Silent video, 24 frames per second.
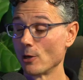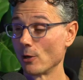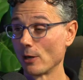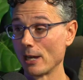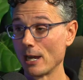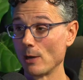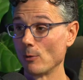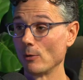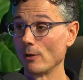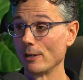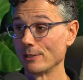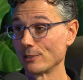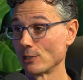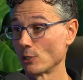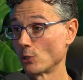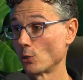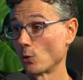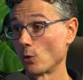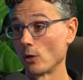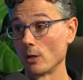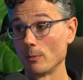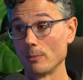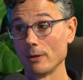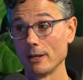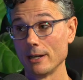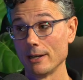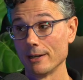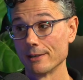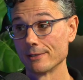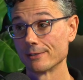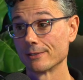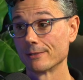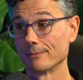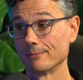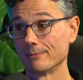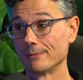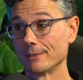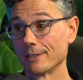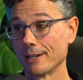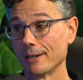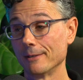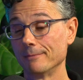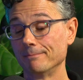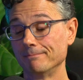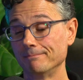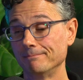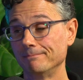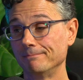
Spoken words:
and no guy wants a shorter penis. So.